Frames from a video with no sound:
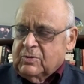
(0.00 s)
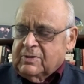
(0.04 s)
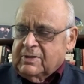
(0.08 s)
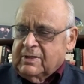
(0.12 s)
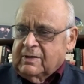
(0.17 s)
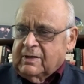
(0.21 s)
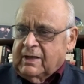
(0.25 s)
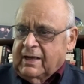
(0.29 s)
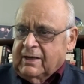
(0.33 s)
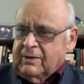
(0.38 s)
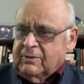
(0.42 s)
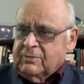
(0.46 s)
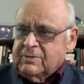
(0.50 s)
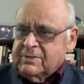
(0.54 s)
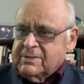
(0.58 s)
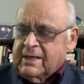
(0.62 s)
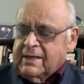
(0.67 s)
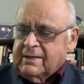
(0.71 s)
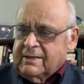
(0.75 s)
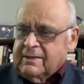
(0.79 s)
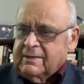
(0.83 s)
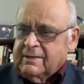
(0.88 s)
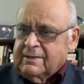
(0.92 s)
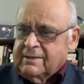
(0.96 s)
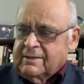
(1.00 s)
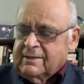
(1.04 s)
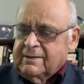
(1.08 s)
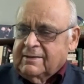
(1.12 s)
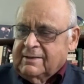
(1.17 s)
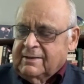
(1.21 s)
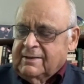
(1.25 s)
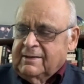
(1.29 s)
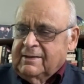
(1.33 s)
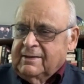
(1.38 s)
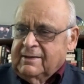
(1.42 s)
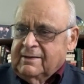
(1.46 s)
like to send
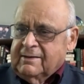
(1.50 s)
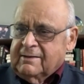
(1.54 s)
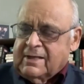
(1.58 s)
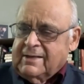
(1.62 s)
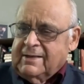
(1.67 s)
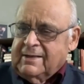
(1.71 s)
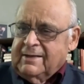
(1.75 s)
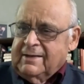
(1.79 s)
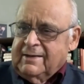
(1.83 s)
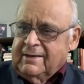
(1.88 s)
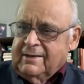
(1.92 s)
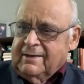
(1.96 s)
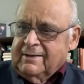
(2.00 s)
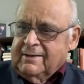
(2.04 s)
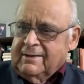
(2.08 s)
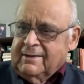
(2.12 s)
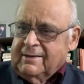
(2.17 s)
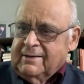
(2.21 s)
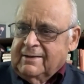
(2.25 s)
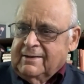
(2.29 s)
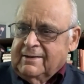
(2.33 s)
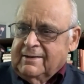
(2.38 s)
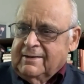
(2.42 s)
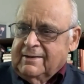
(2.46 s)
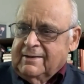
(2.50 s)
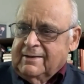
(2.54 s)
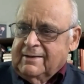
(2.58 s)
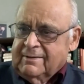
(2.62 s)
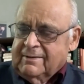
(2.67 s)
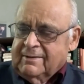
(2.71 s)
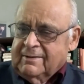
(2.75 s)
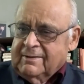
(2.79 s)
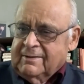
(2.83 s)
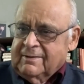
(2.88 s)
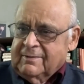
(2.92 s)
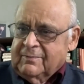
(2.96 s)
Ratnadeep to study in
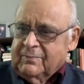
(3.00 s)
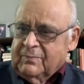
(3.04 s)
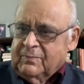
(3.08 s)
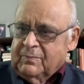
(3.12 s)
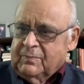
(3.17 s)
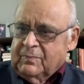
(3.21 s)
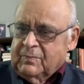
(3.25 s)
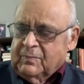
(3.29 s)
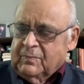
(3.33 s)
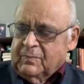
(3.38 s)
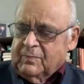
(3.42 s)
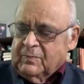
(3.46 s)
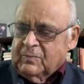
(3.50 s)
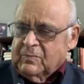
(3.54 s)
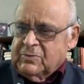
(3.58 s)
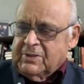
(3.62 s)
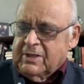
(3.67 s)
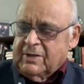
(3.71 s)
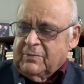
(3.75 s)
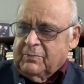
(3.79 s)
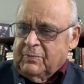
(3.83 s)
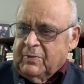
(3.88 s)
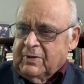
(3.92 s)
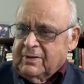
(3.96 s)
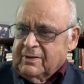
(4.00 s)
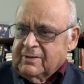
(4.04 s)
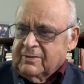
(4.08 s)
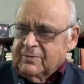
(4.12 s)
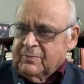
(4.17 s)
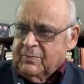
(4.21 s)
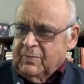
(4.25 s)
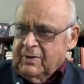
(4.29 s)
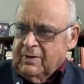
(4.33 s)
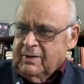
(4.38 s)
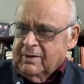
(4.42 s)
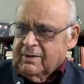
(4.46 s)
St.
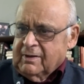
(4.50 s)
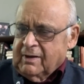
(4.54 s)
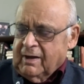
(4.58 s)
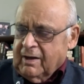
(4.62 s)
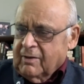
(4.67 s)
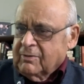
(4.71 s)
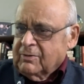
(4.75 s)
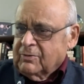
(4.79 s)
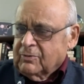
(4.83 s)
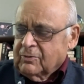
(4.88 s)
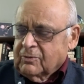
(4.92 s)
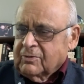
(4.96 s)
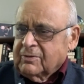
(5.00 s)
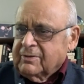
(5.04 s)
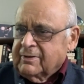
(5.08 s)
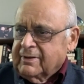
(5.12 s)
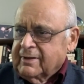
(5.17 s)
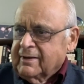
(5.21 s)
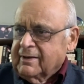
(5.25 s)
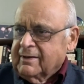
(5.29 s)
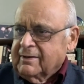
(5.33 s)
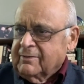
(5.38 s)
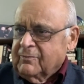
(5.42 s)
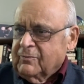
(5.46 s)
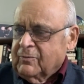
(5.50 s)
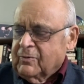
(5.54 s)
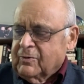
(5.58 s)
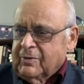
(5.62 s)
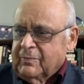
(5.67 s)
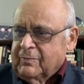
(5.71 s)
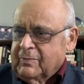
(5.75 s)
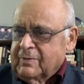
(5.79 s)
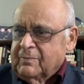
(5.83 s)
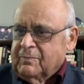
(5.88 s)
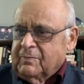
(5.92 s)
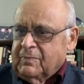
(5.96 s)
Petersburg? I don't think would have
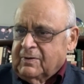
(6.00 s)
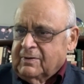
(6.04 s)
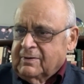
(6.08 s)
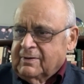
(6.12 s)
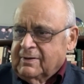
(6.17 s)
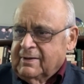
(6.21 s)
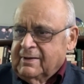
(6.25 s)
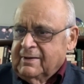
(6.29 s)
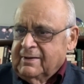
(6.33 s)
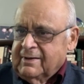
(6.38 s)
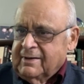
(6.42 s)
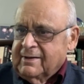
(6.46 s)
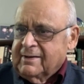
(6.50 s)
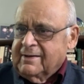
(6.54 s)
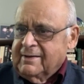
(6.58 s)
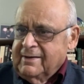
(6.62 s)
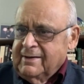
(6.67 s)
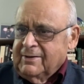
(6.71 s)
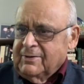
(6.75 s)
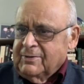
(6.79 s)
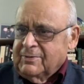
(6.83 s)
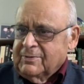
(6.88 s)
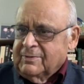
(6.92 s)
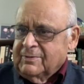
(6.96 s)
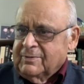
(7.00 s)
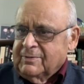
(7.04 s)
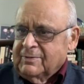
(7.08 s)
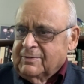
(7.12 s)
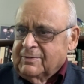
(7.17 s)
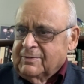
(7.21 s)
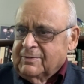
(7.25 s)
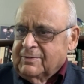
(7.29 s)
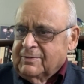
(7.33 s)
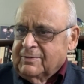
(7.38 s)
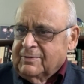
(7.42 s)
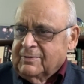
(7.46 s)
been agreed to. The
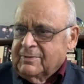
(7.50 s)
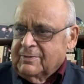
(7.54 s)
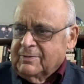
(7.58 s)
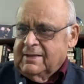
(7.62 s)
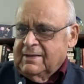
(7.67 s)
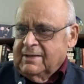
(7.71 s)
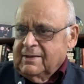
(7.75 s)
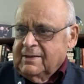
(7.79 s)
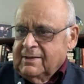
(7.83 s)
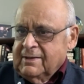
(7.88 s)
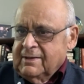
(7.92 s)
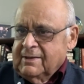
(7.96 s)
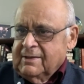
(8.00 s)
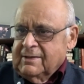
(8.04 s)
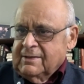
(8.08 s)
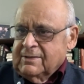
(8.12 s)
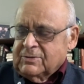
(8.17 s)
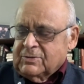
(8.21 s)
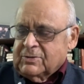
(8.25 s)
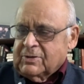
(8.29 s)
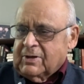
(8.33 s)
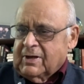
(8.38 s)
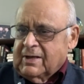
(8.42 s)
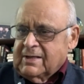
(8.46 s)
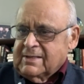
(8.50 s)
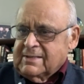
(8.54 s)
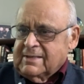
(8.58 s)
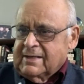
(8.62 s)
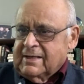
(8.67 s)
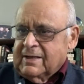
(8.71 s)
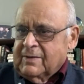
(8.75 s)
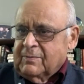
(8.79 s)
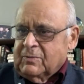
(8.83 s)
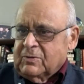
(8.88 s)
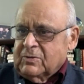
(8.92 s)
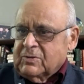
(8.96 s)
choice was, should I
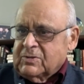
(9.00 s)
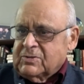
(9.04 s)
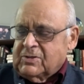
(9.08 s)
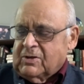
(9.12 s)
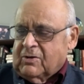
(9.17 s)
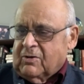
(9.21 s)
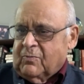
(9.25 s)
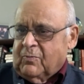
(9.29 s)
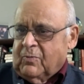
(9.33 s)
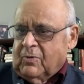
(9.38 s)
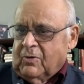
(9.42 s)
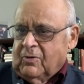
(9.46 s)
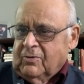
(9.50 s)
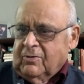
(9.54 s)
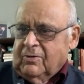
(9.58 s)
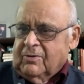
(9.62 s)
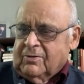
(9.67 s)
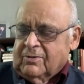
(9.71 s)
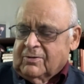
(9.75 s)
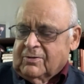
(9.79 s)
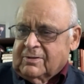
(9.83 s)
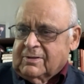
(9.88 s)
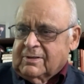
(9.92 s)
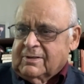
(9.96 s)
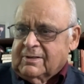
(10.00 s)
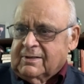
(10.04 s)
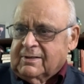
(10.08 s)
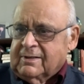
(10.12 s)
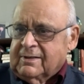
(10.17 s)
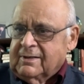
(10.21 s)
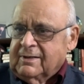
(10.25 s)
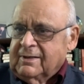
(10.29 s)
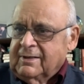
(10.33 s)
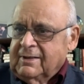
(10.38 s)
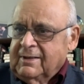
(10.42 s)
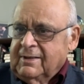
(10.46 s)
send him to Sorbonne or
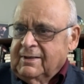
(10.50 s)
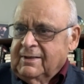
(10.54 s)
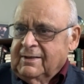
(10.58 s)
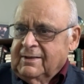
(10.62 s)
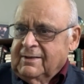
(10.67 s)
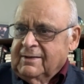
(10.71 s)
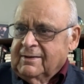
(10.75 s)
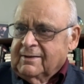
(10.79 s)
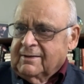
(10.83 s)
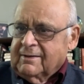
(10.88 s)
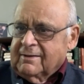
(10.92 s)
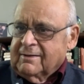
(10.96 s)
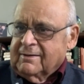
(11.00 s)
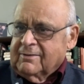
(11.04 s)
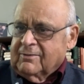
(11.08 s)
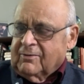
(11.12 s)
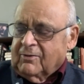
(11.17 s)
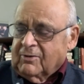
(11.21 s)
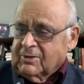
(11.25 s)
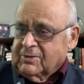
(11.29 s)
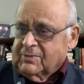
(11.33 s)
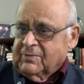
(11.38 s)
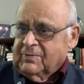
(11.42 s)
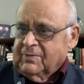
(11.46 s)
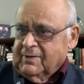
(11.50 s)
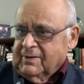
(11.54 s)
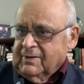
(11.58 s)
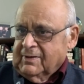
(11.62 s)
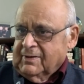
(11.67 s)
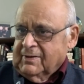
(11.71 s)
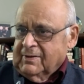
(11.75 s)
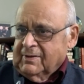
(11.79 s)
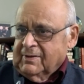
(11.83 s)
Oxford?